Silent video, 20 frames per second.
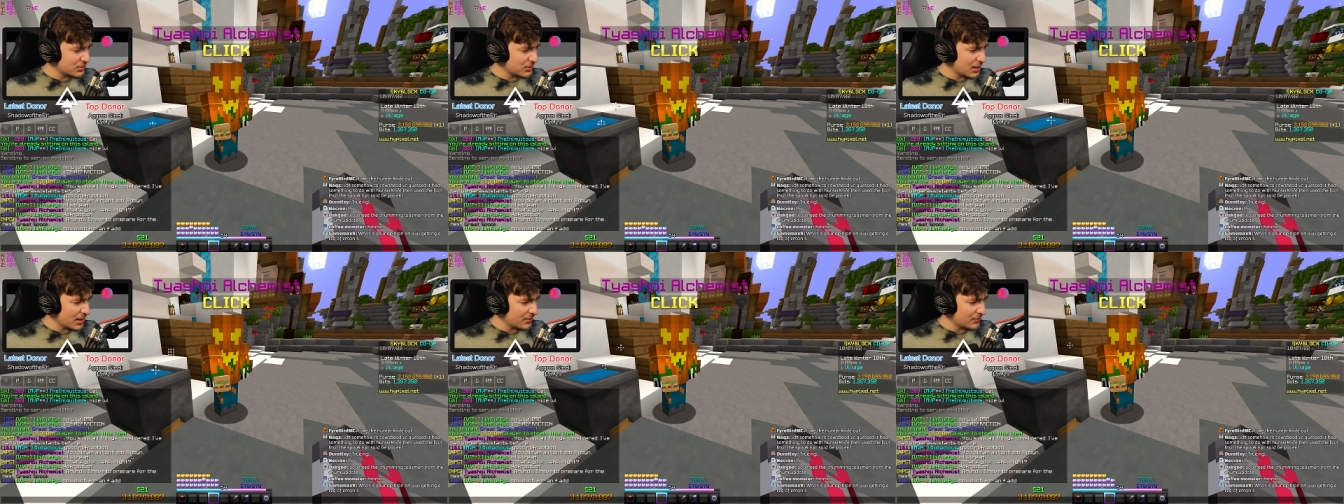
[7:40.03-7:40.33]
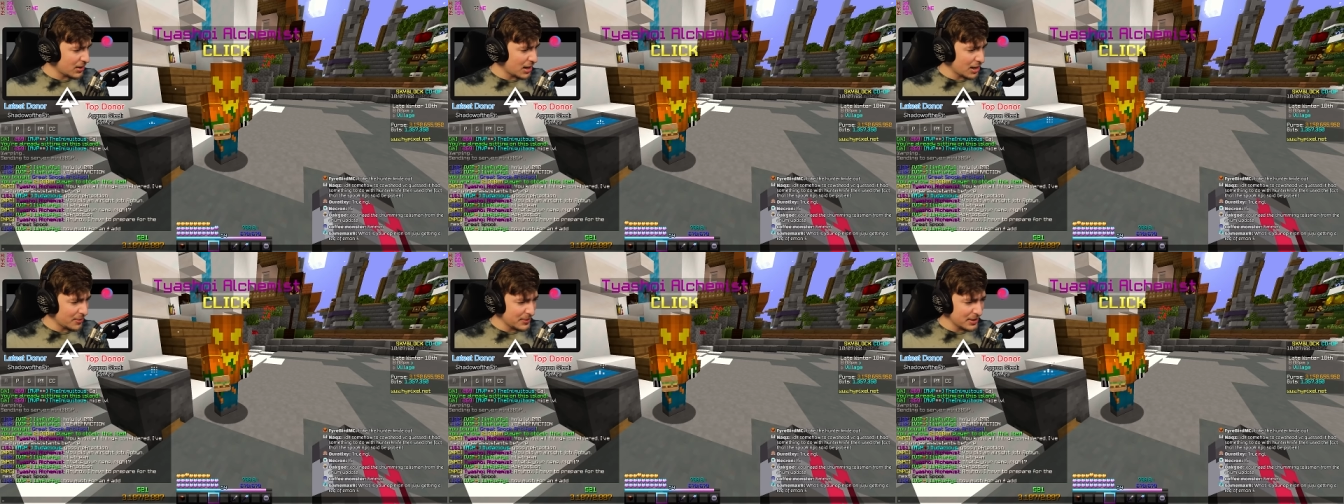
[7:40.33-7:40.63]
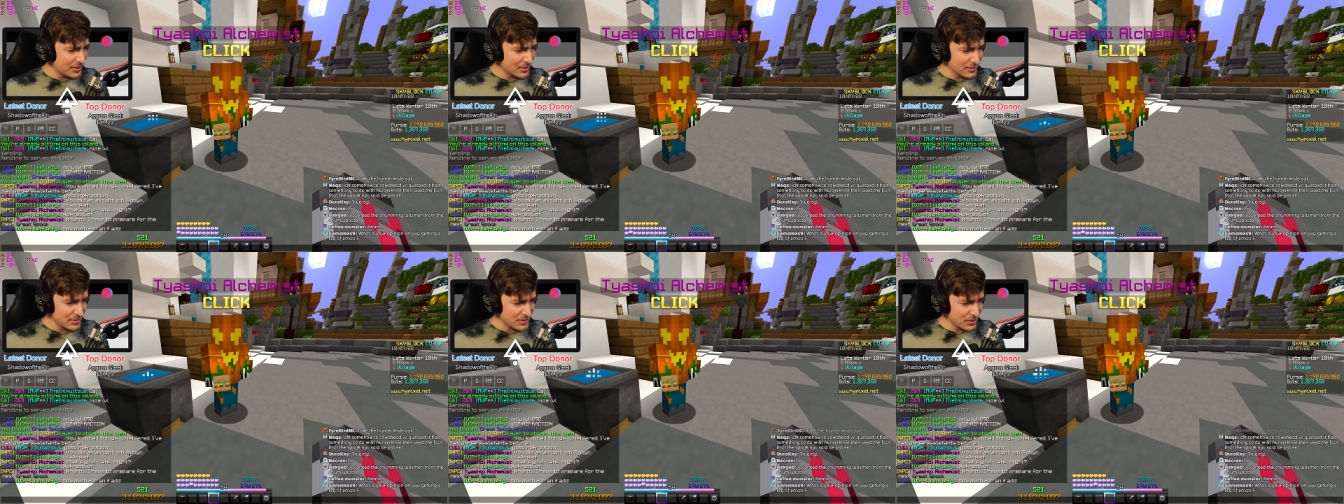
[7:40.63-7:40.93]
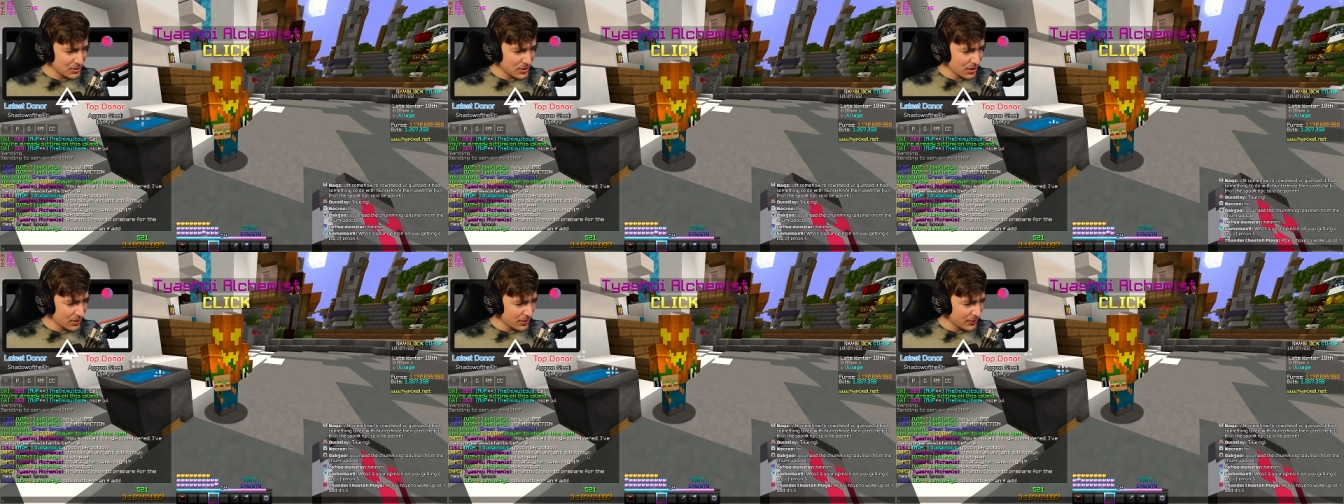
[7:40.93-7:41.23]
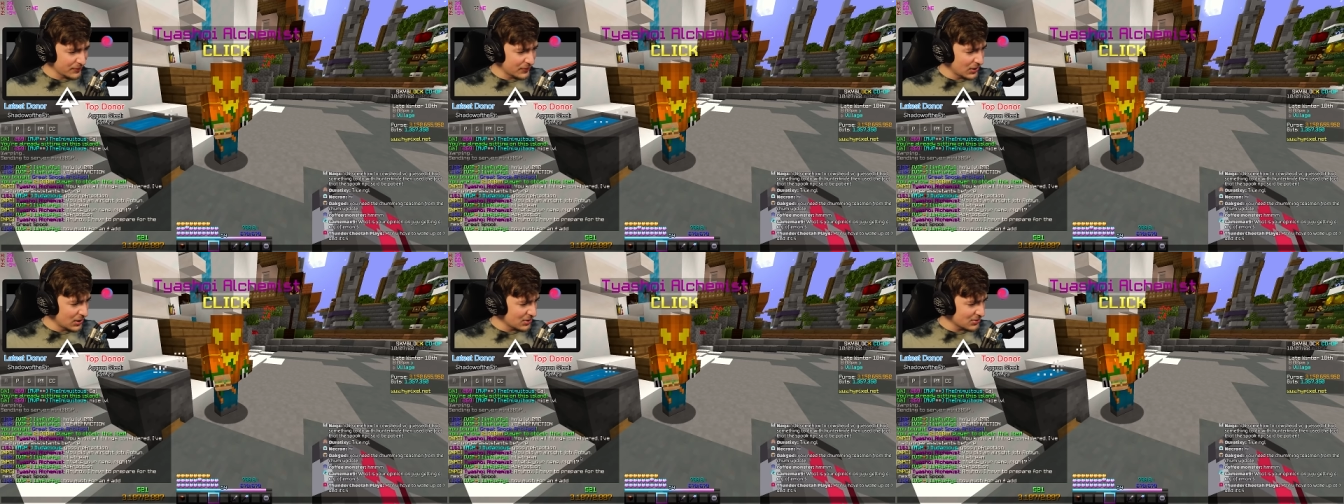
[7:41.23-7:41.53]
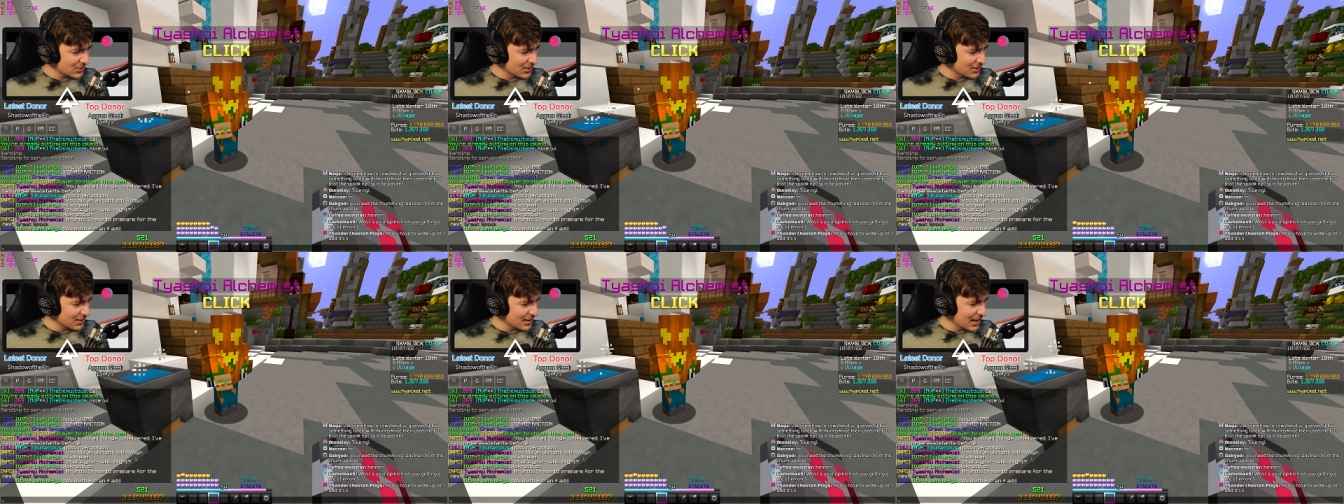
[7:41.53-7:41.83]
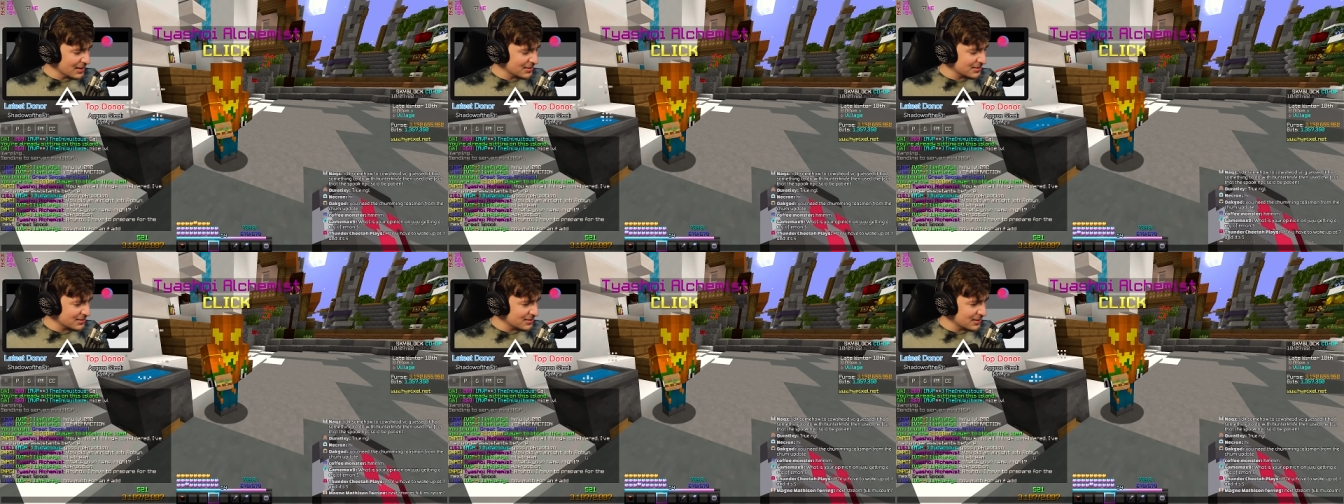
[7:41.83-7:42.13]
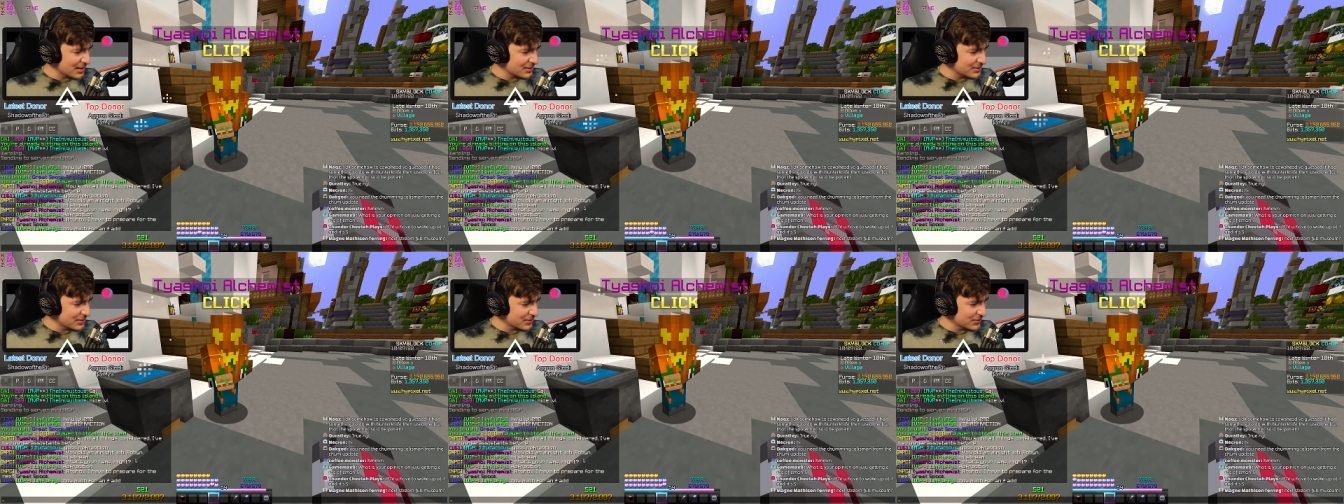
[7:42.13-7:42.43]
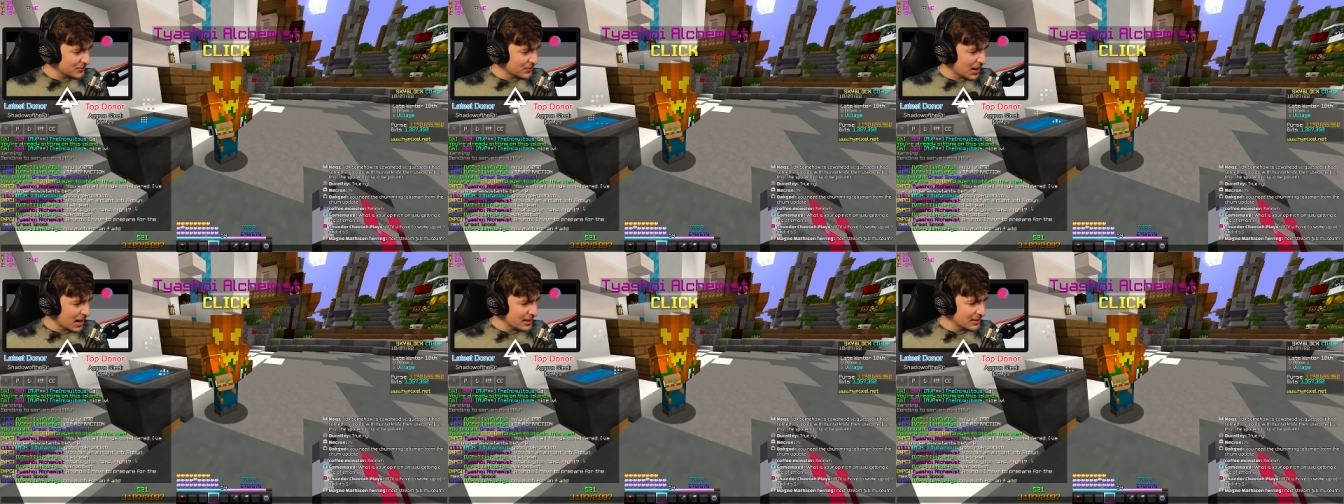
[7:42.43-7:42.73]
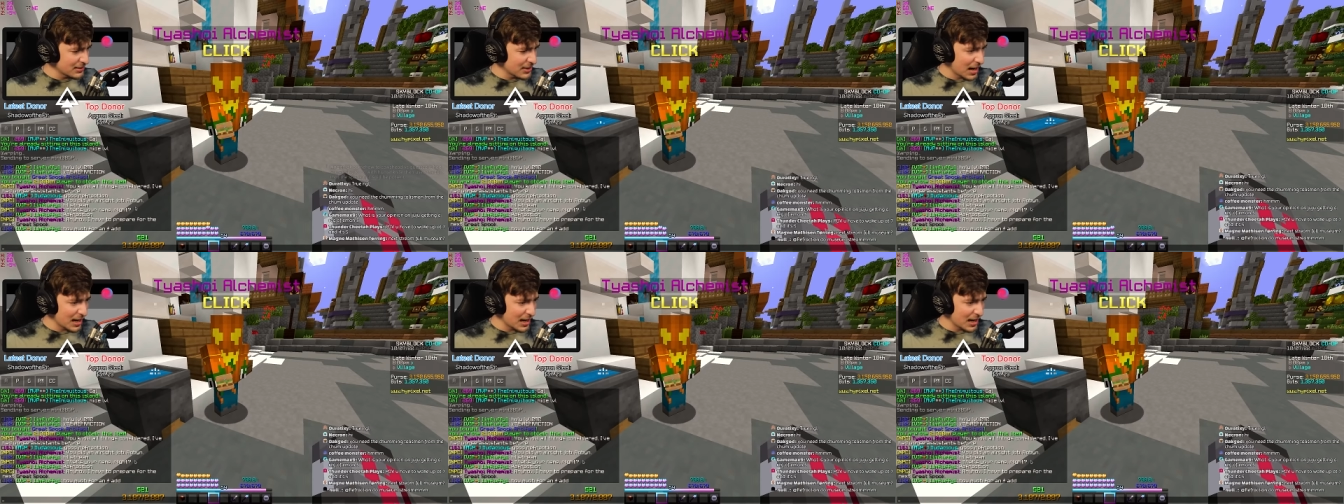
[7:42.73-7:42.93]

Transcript: your name, right? I mean, you got the first and last letters, right?